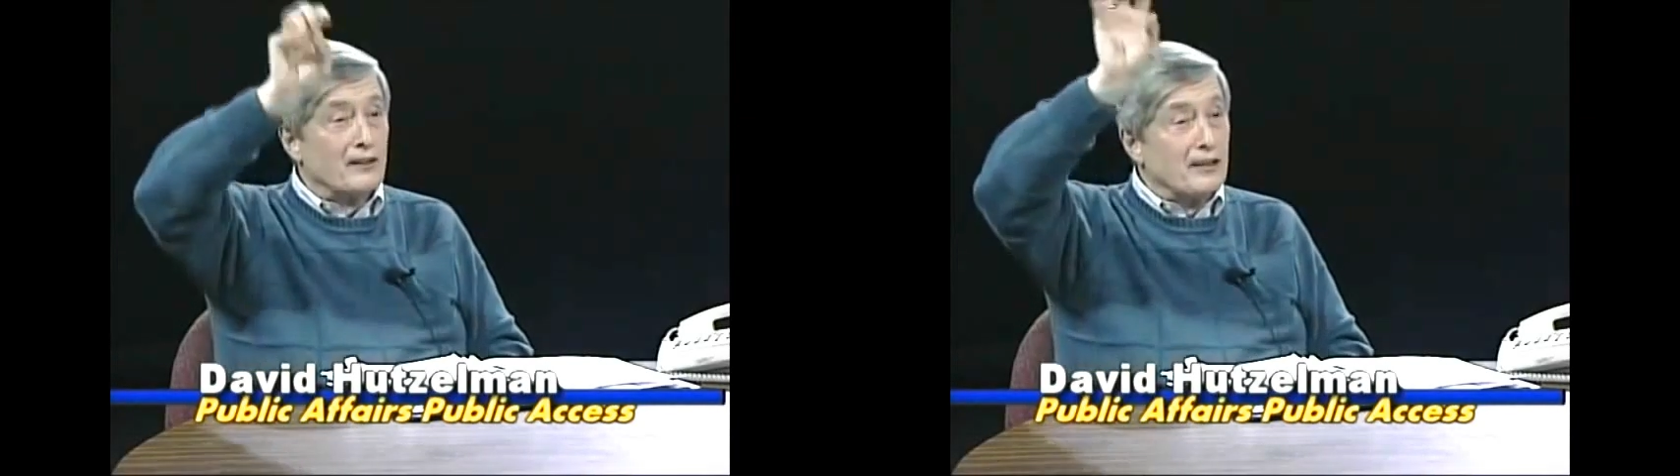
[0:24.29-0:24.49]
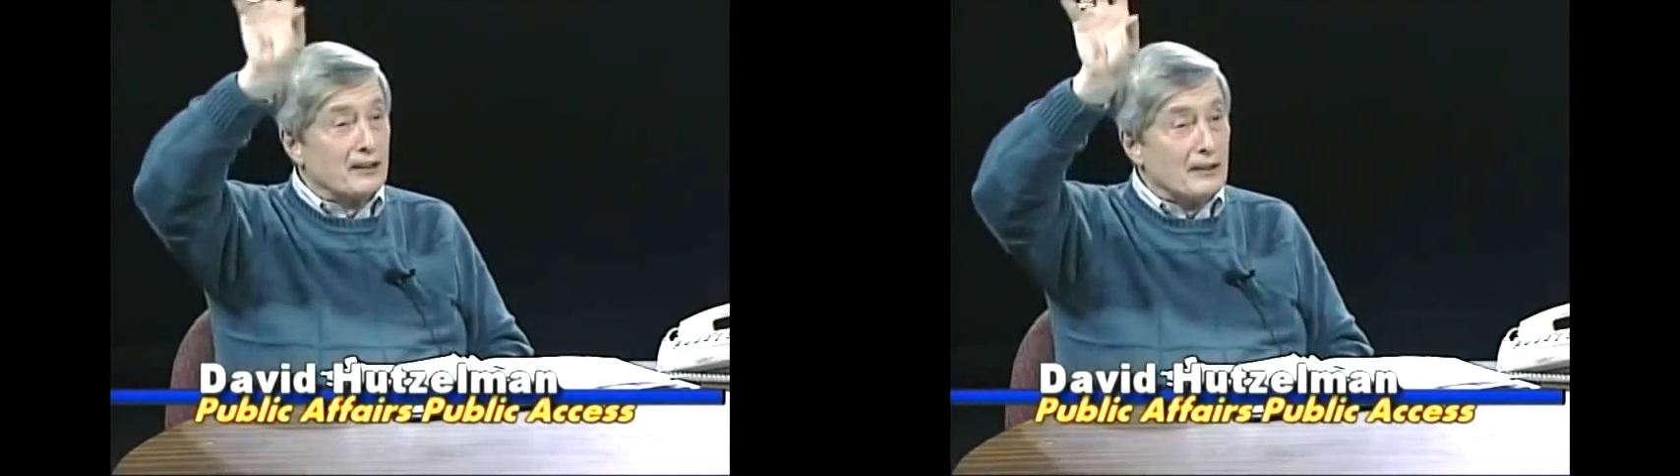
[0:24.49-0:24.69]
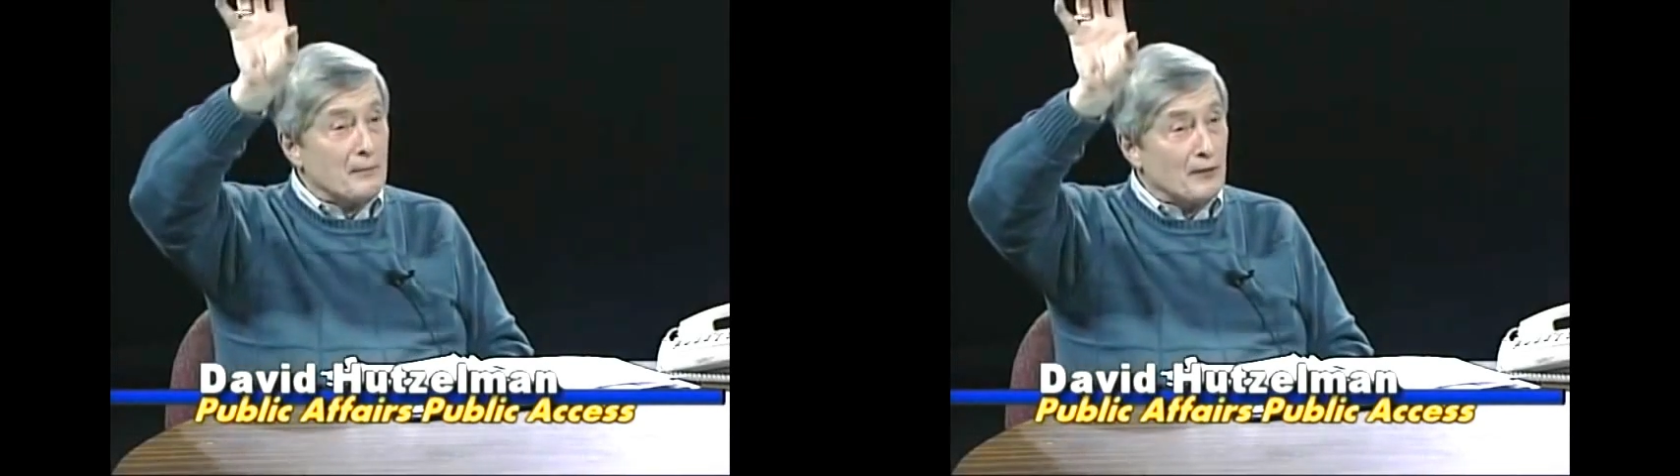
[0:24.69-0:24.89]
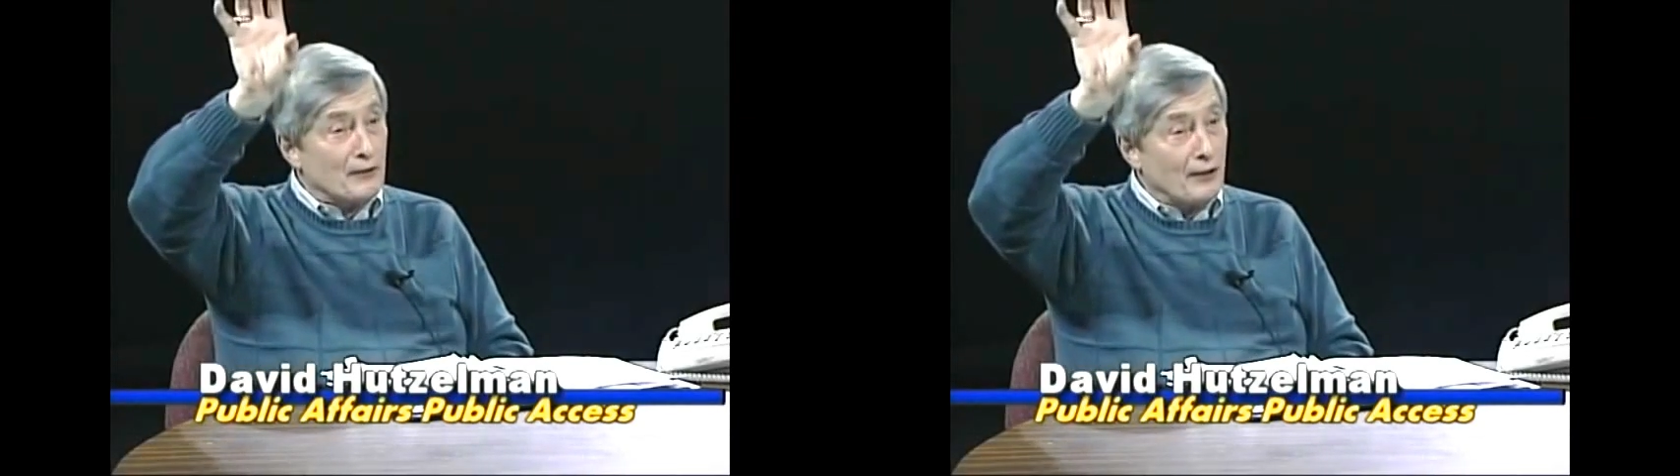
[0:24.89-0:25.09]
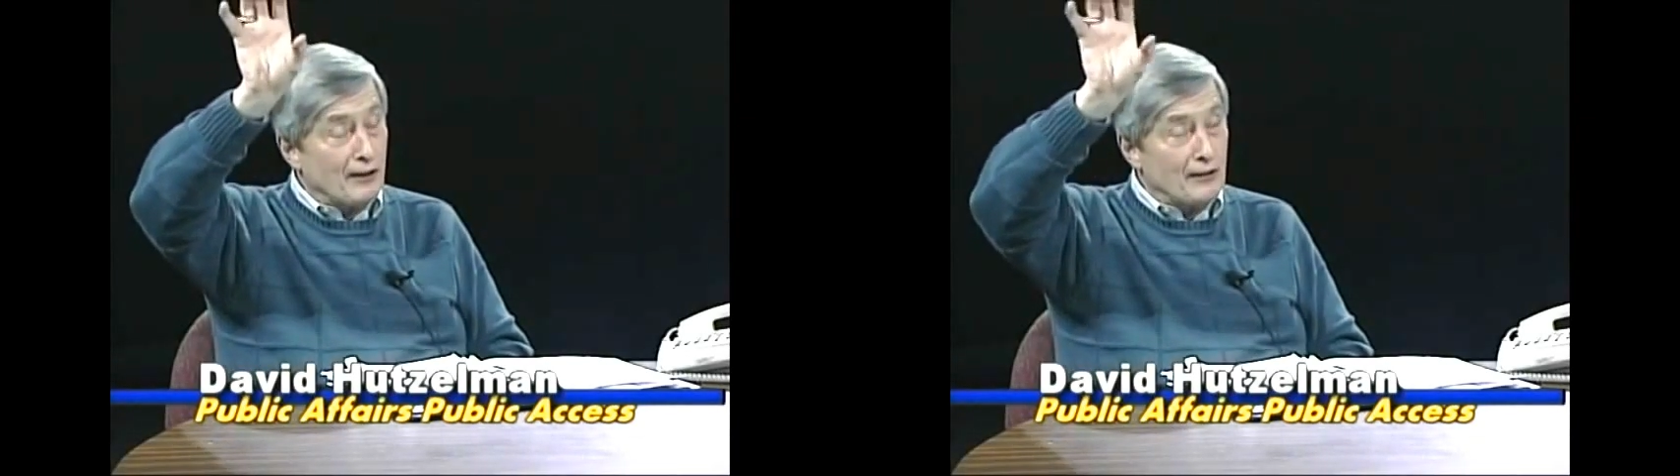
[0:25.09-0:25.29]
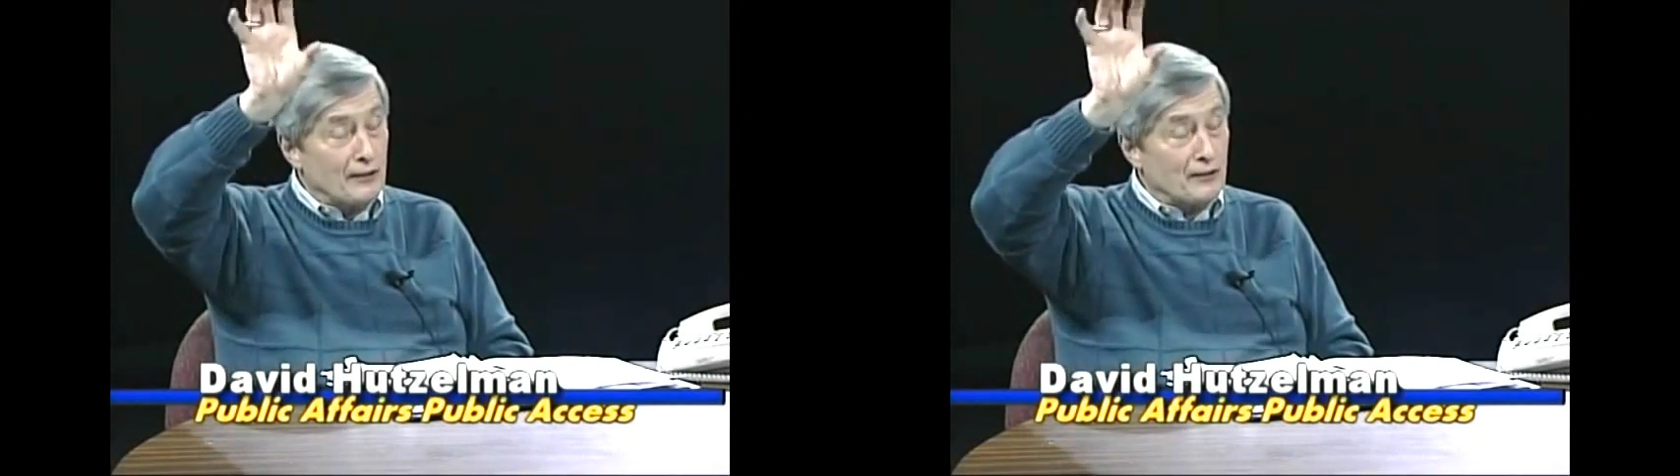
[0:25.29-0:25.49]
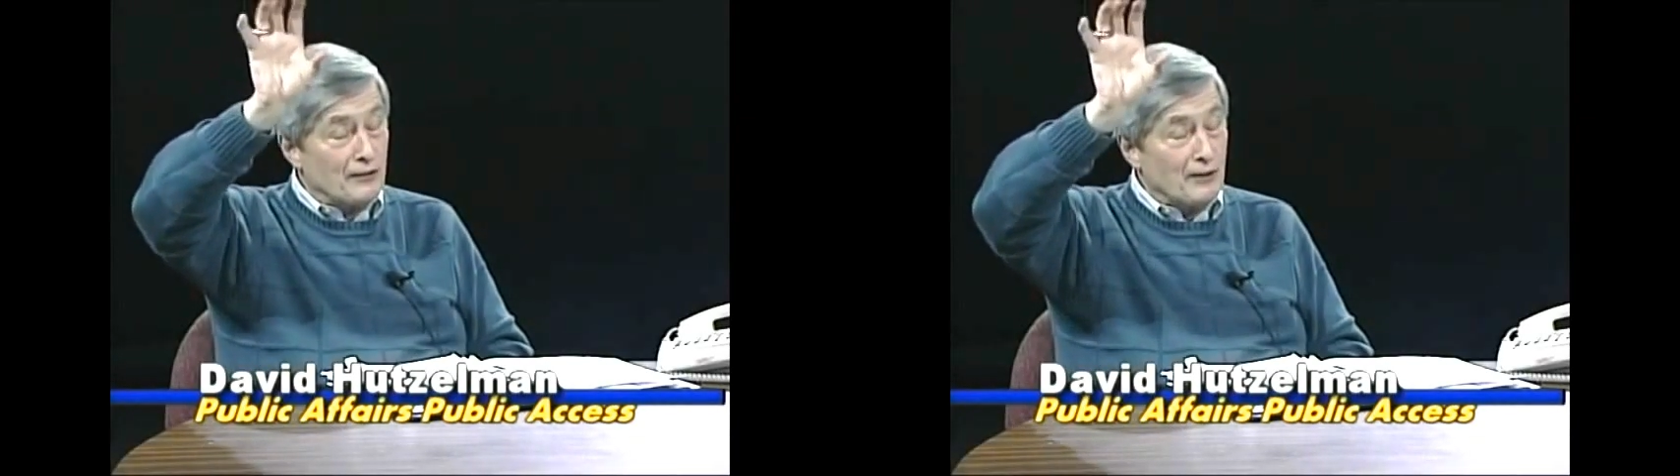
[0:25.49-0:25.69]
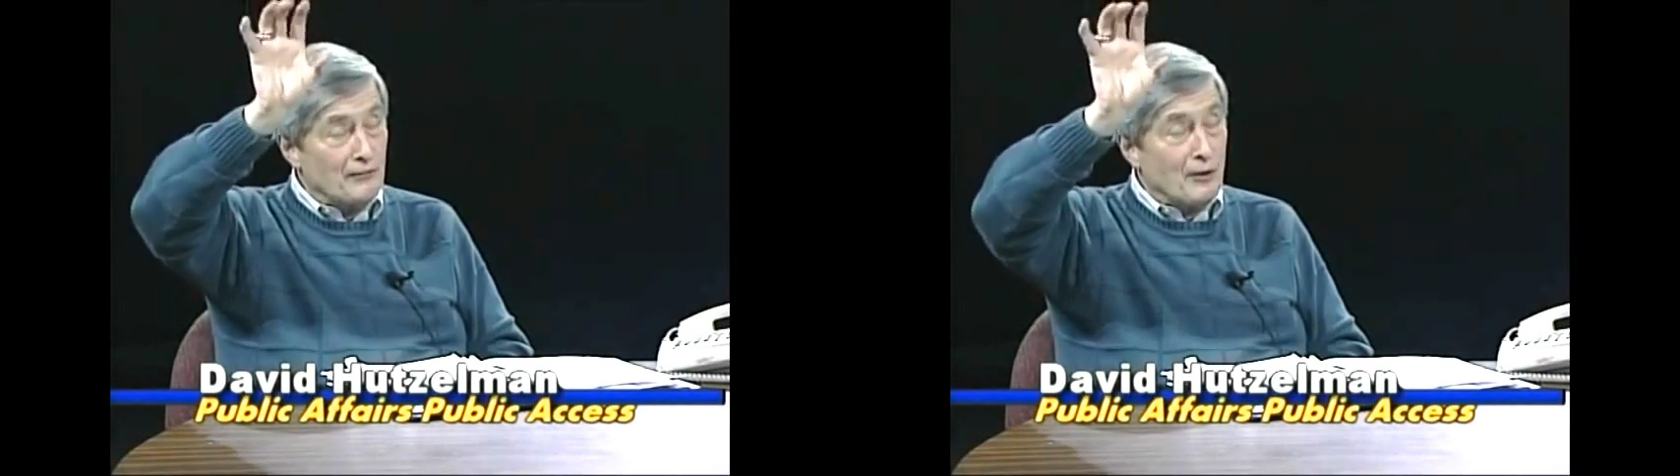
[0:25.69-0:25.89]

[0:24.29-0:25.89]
They held up their cell